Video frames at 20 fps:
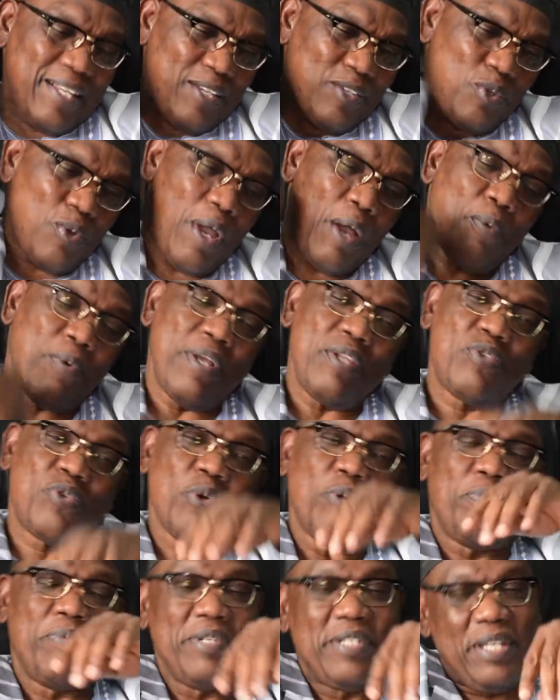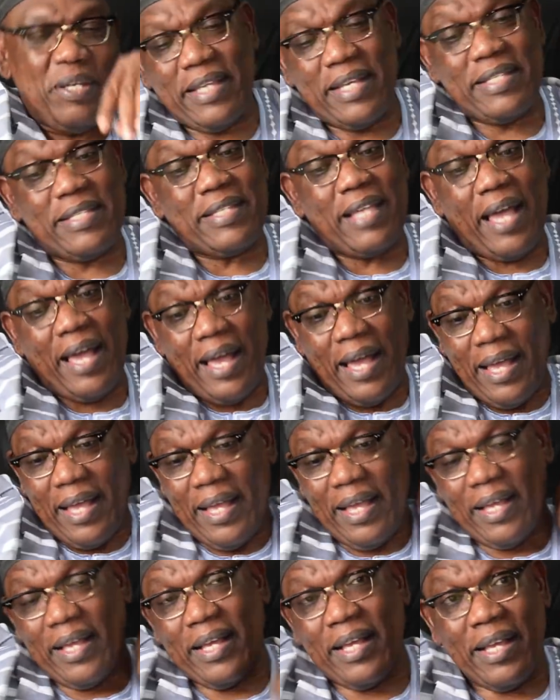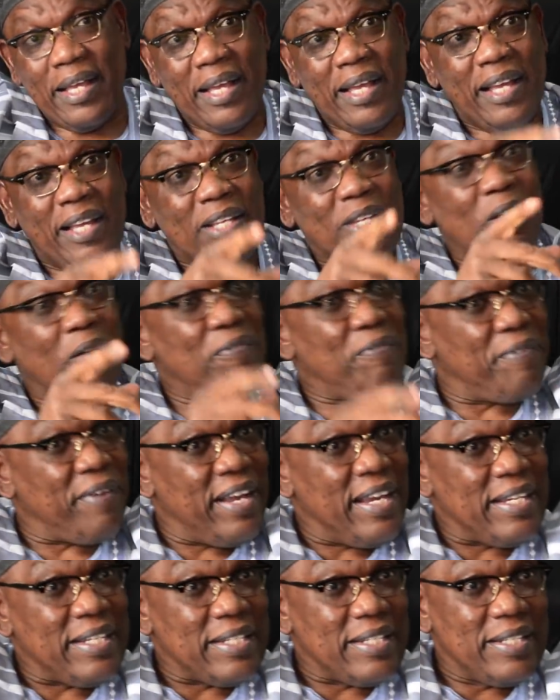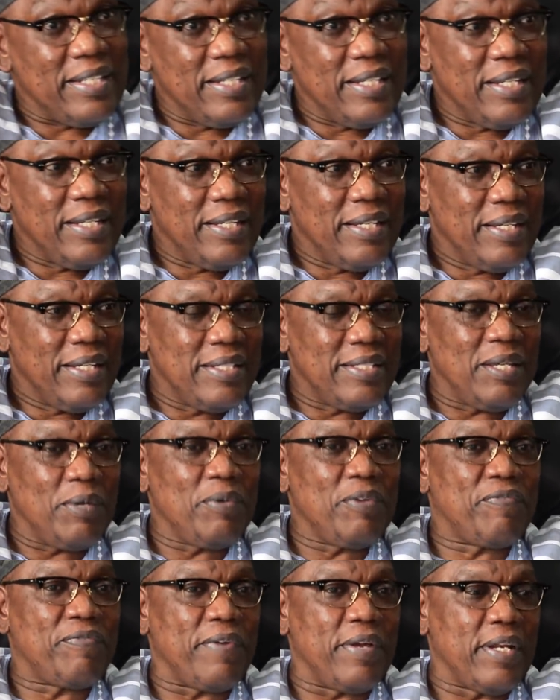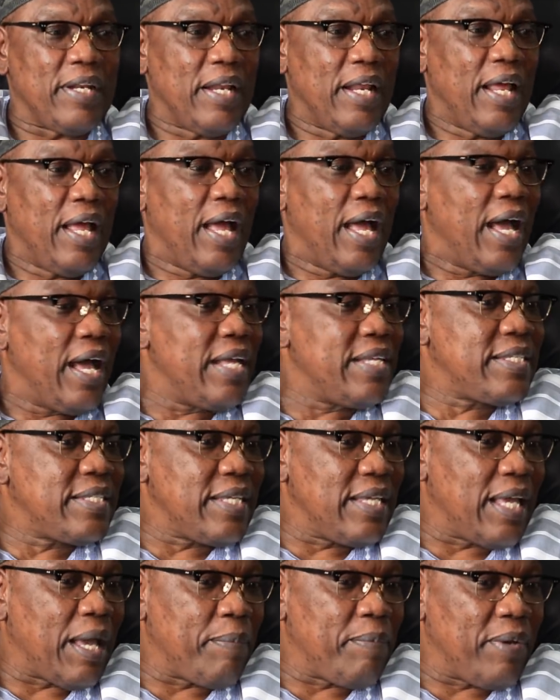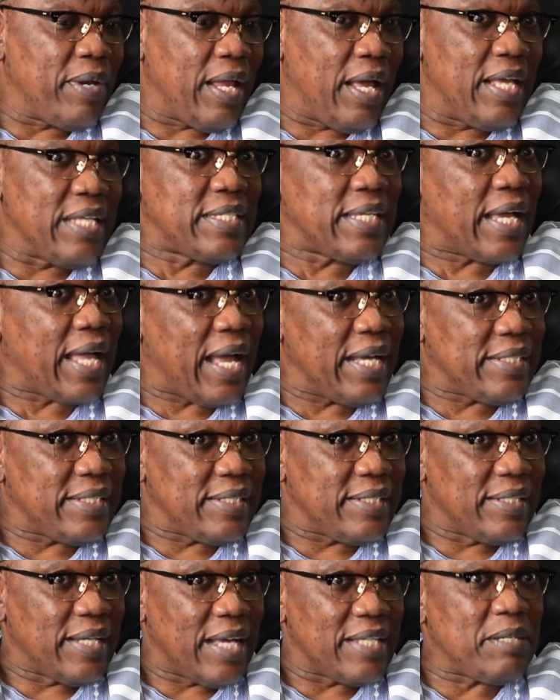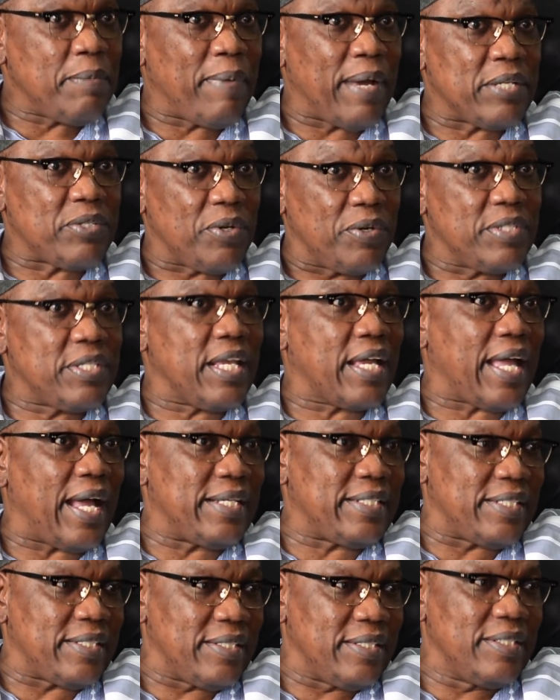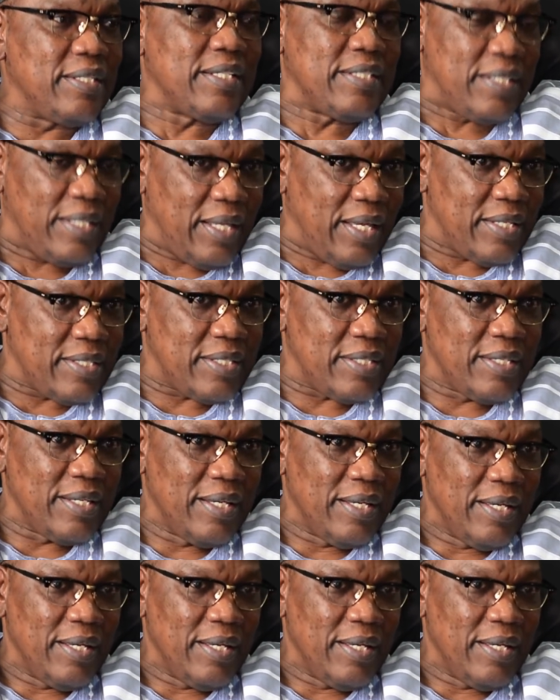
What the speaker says: So I went to OBJ. I said, sir, your friend. He said, we friend. I said, Abiola. I said, Kashi. I said, Bashon. He said, Kashi. I said, yes.